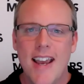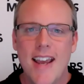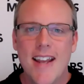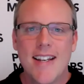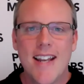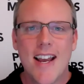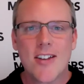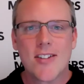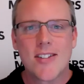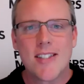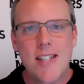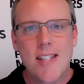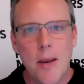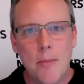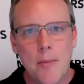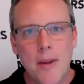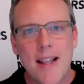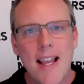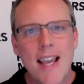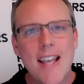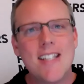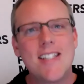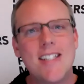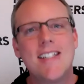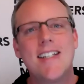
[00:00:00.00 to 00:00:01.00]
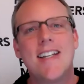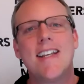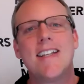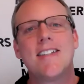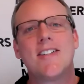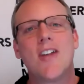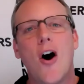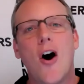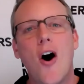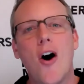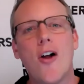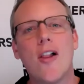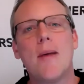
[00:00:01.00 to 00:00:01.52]
Now, assimilation is
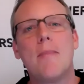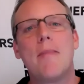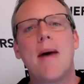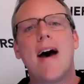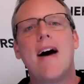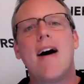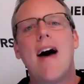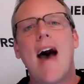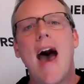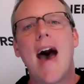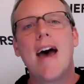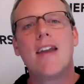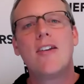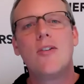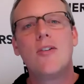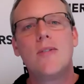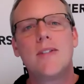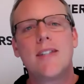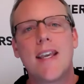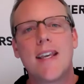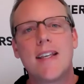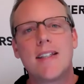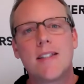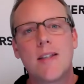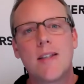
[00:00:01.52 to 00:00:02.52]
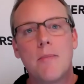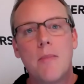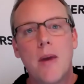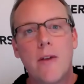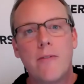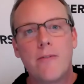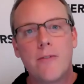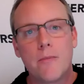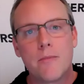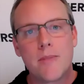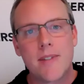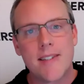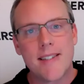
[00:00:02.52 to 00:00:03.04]
all about how do you take somebody
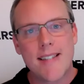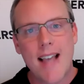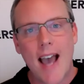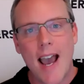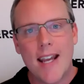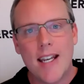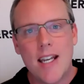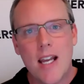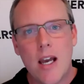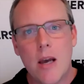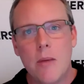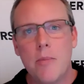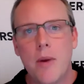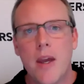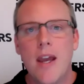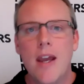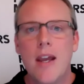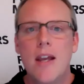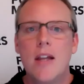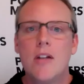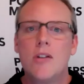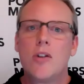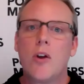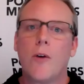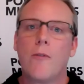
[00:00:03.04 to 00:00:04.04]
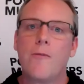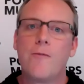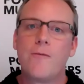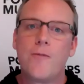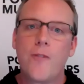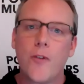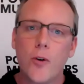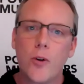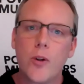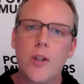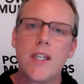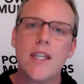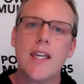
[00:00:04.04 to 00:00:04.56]
from sign up to
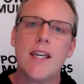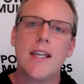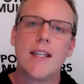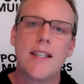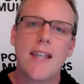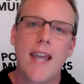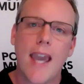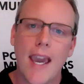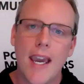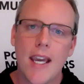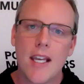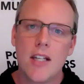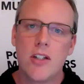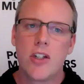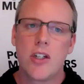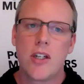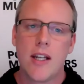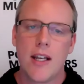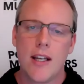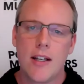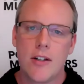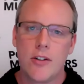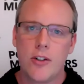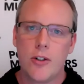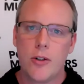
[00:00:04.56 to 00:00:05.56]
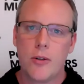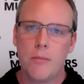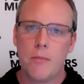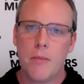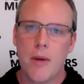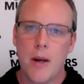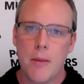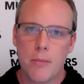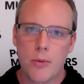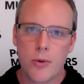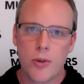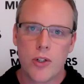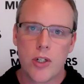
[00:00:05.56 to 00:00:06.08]
fully engaged in your
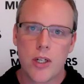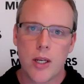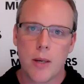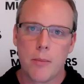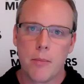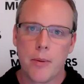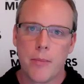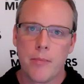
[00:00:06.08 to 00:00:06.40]
membership.